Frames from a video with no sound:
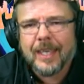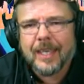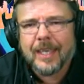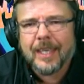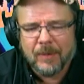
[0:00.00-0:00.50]

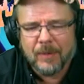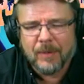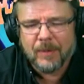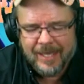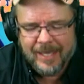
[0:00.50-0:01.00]
So
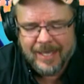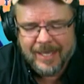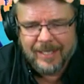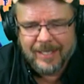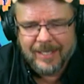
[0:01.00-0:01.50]
anyway,
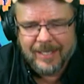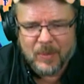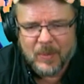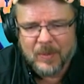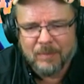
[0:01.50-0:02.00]
he does this
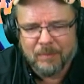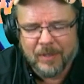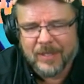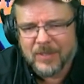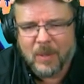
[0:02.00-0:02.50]

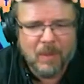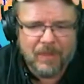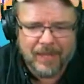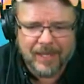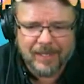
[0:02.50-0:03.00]
whole
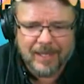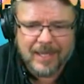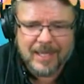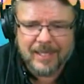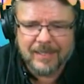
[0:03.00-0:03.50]
thing,
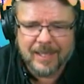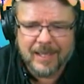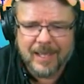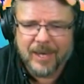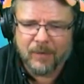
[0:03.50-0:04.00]
and
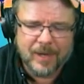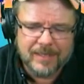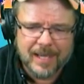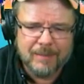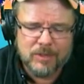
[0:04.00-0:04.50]
had a
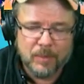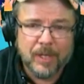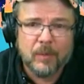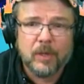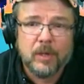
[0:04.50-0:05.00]
great time. So we
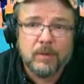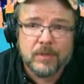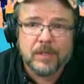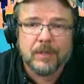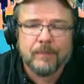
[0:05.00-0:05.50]
go to
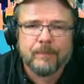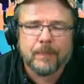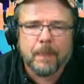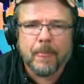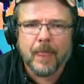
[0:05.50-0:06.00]
Houston,
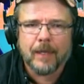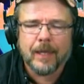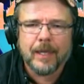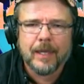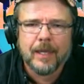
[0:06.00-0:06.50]

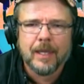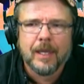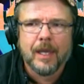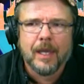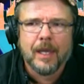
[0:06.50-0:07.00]
okay,
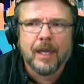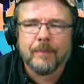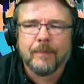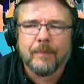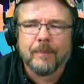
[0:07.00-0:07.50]

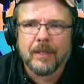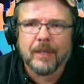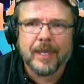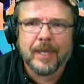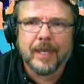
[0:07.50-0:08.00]

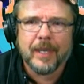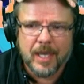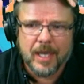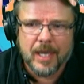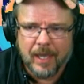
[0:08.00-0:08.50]
the next
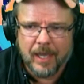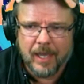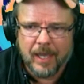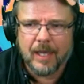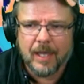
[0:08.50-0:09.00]
day,
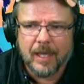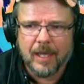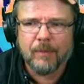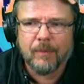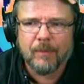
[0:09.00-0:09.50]
and I
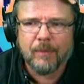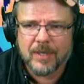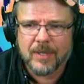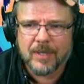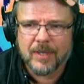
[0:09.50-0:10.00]
meet Rabbi
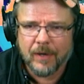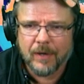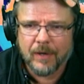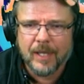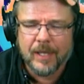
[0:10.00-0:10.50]
Singer
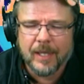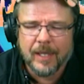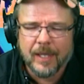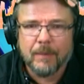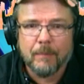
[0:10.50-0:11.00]
there,
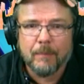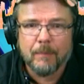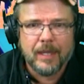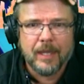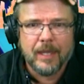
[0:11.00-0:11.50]
and
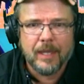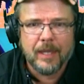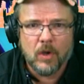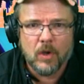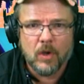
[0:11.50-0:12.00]
me and
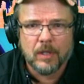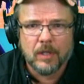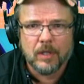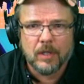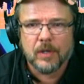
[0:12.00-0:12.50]
Lon
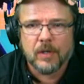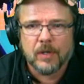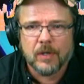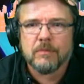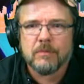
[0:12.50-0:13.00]

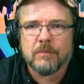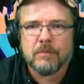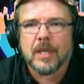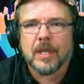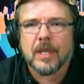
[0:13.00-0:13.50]

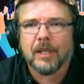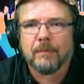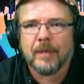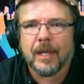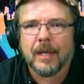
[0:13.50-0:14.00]
Cherryholmes had
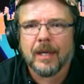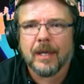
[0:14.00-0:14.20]
come down.